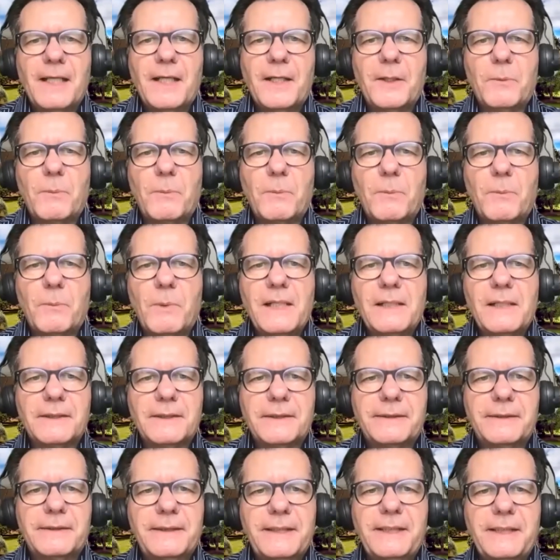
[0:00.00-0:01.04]

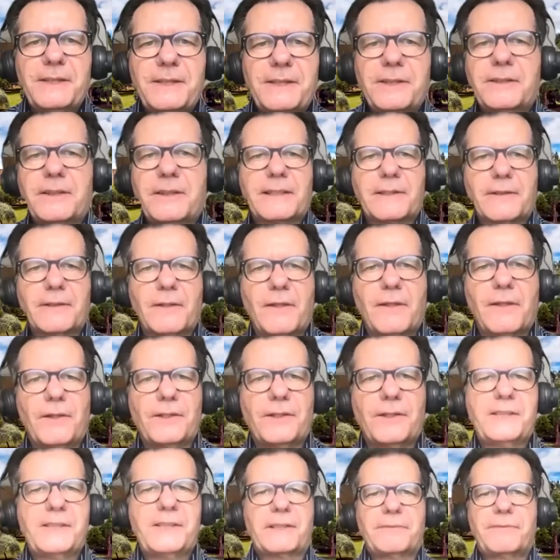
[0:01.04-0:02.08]
While digital
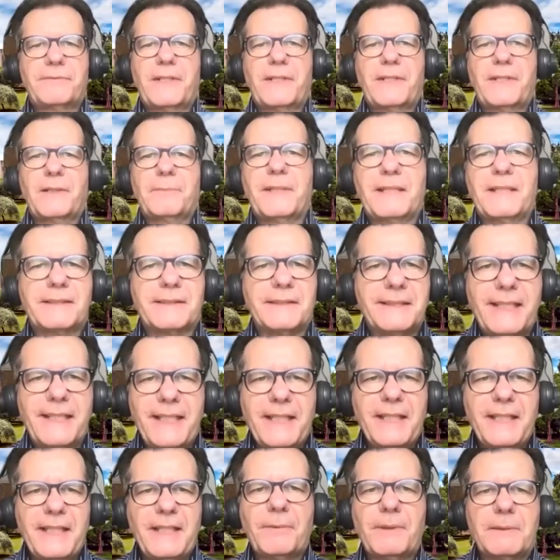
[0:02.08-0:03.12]
technologies are developing at an
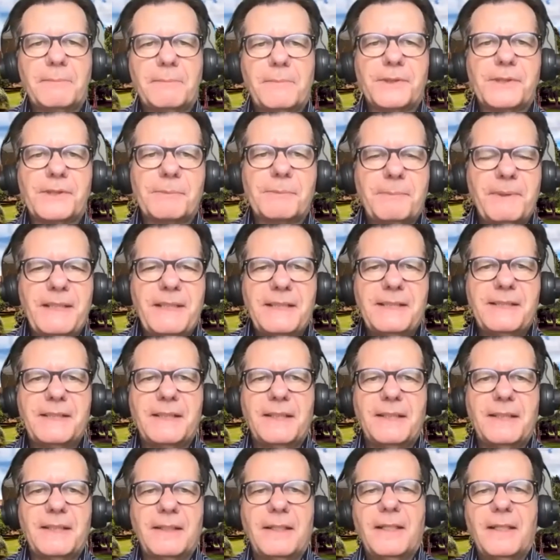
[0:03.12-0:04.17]
incredible speed,
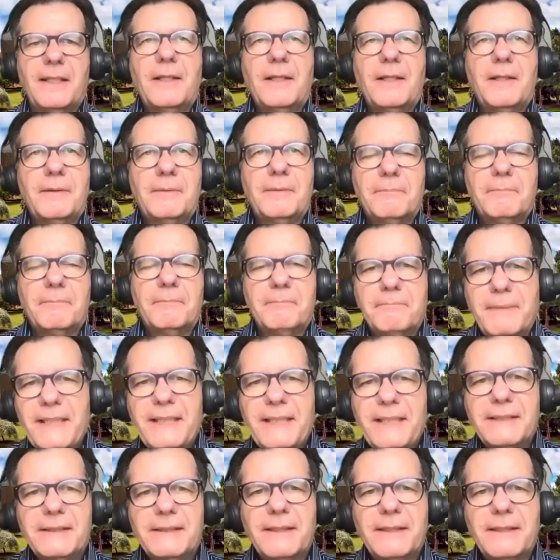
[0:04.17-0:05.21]

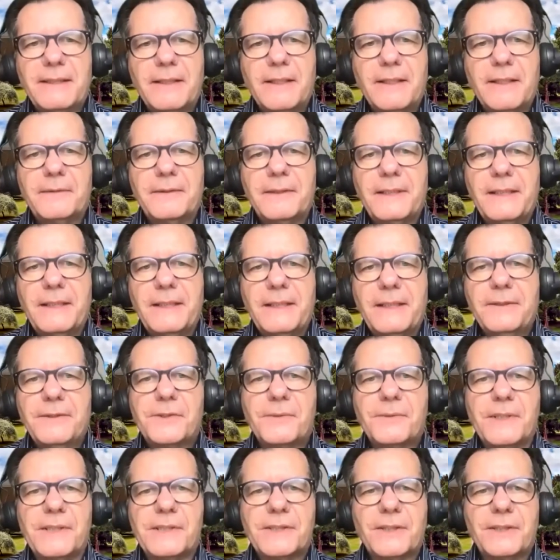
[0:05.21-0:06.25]
many
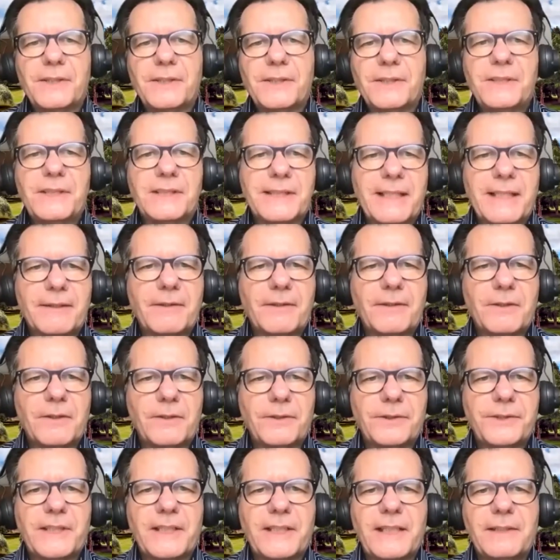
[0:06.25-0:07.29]
industries such as
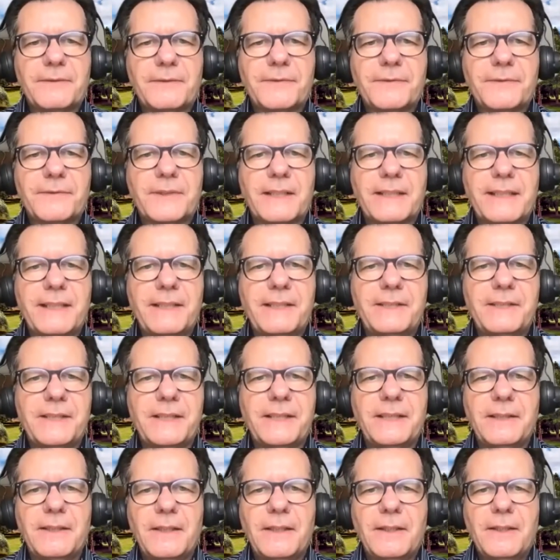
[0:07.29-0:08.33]
agriculture, healthcare and
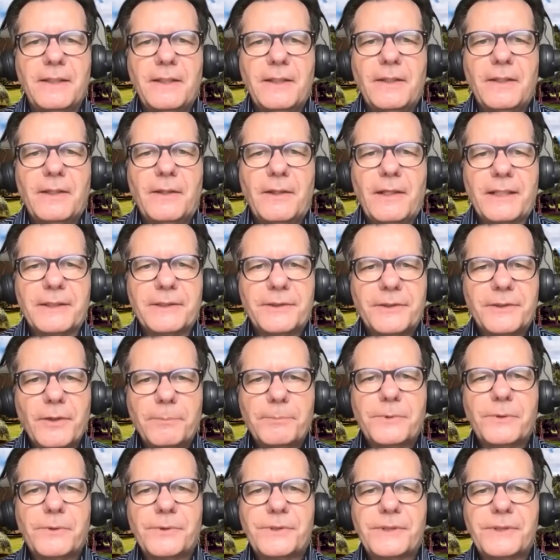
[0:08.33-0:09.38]
energy
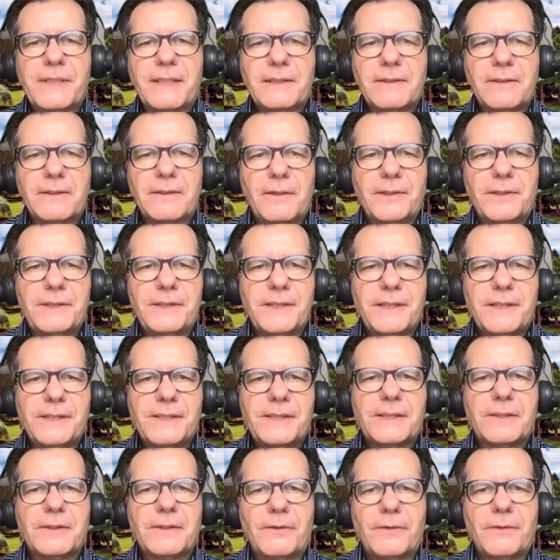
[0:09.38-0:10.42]
adopt those
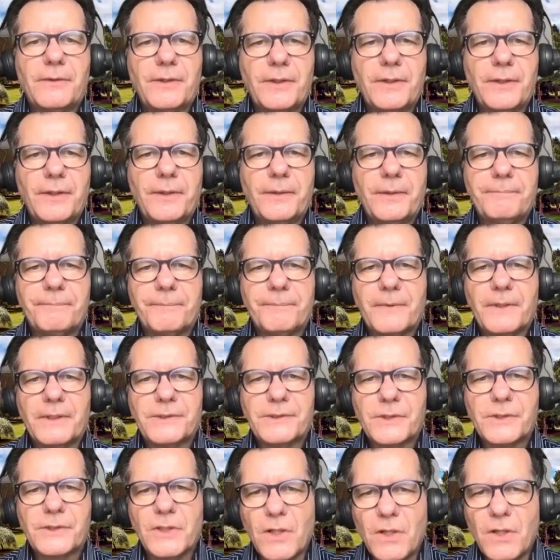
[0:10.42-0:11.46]
technologies too
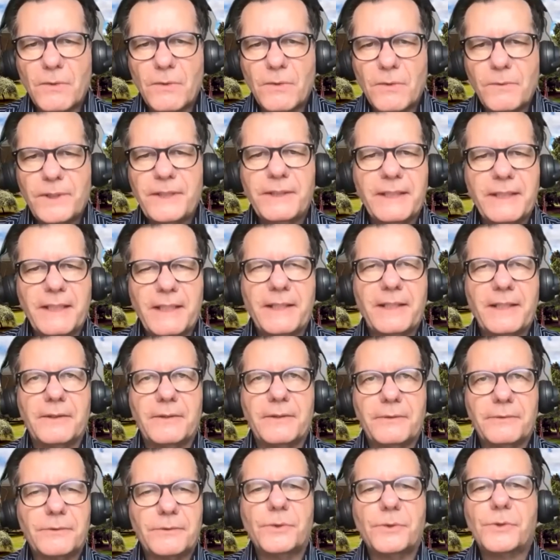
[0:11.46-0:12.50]
slowly,
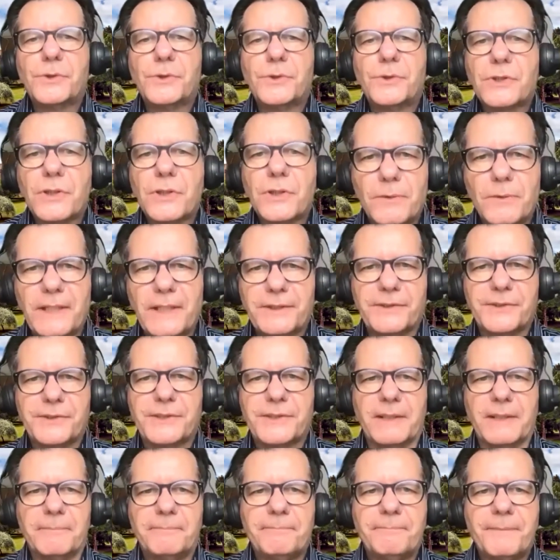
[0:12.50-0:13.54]
let us
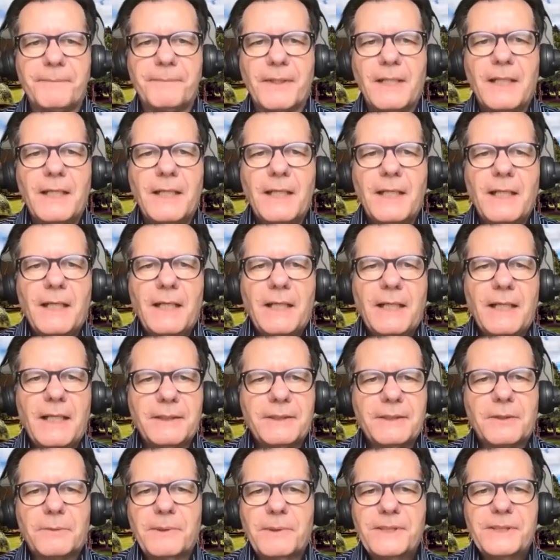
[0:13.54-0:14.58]
say.
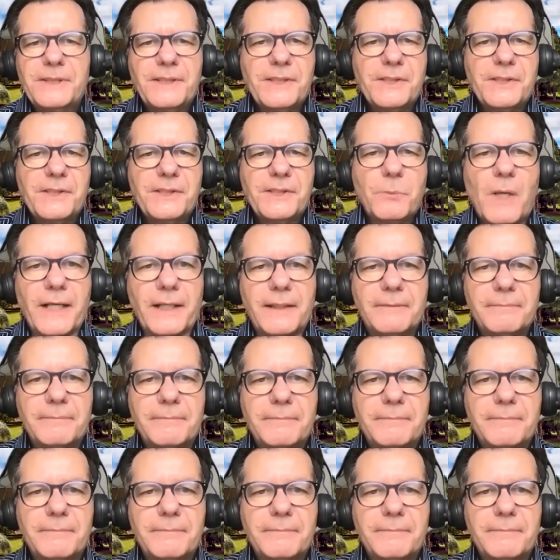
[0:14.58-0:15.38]
And the question is why?